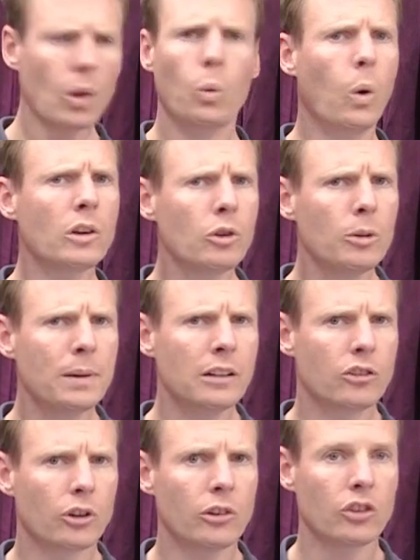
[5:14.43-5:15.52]
One group in the
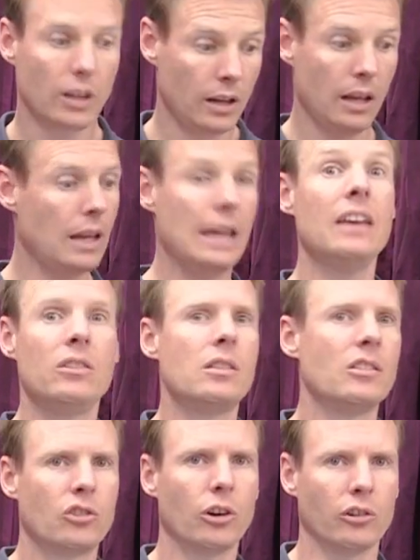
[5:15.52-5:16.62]
church is
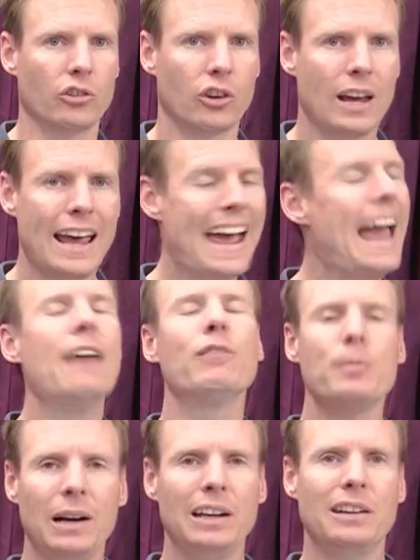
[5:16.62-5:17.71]
the church.
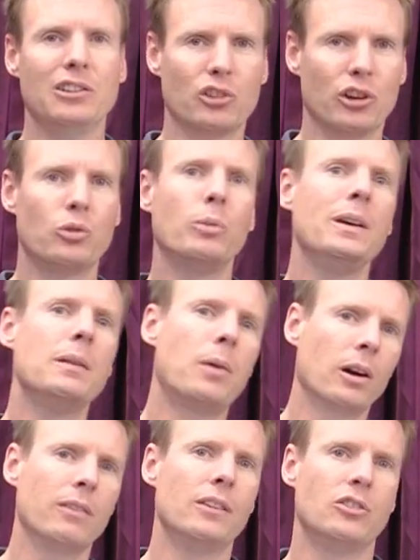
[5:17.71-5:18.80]
Everybody in the church will be a
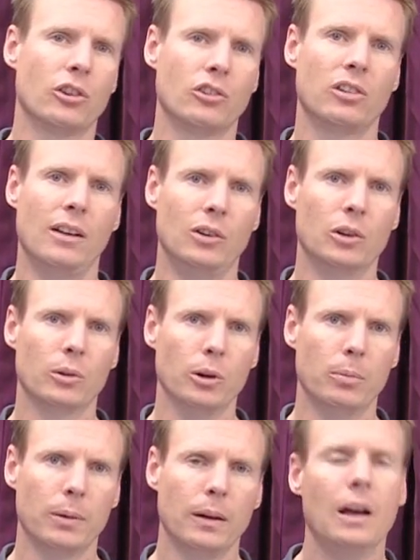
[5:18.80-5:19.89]
part of the church level
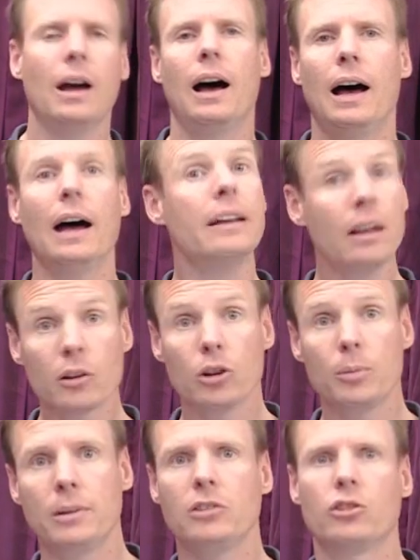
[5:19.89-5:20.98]
group. Another
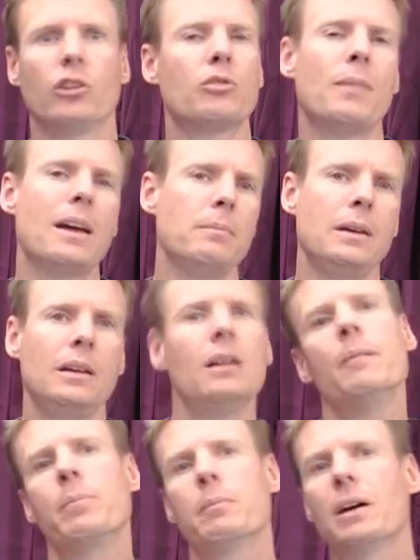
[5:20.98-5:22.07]
group in the church might be
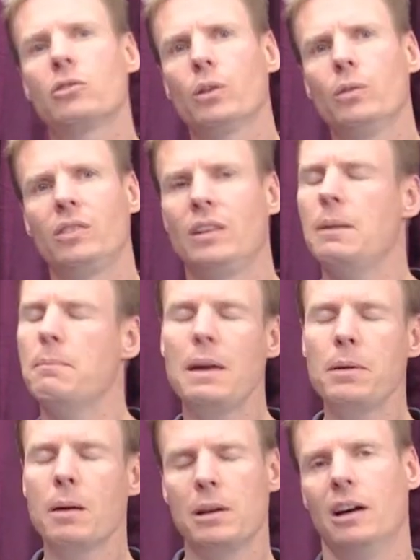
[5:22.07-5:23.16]
my service team.
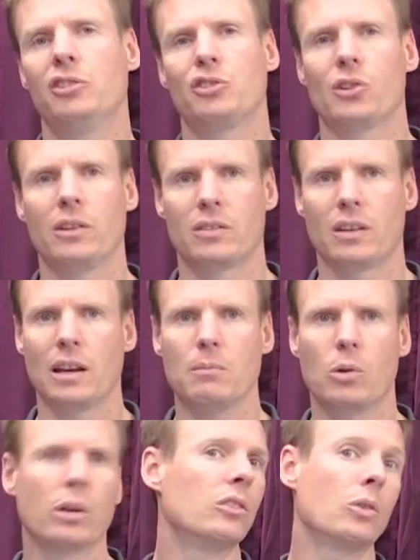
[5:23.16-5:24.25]
Maybe I'm an usher on Sunday
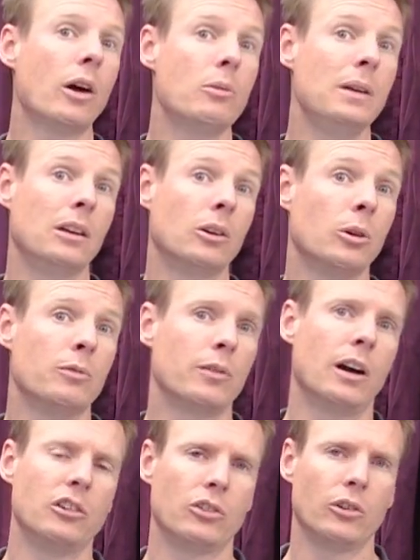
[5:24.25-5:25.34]
morning, so I would be in a group
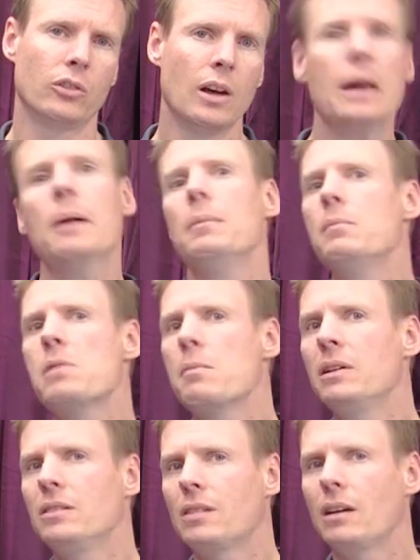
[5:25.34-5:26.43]
for ushers. Maybe I'm
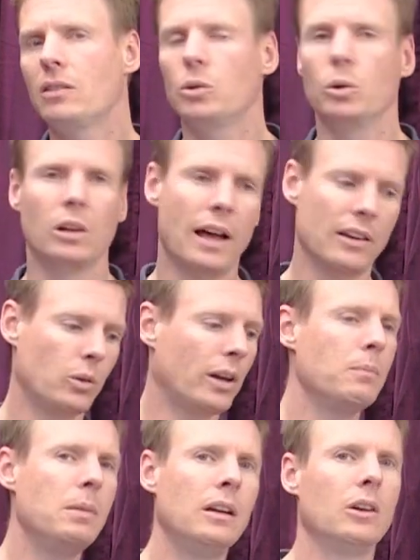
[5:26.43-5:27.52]
in a Sunday school class, so I
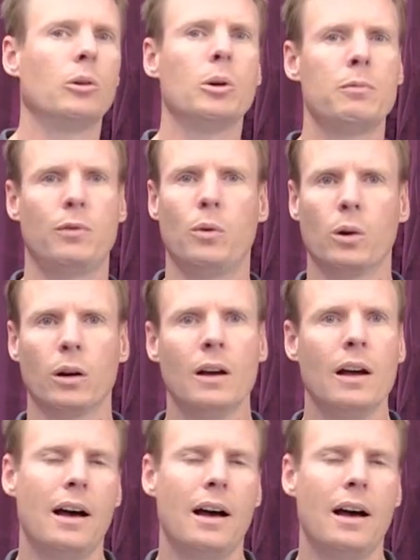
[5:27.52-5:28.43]
could be in a group for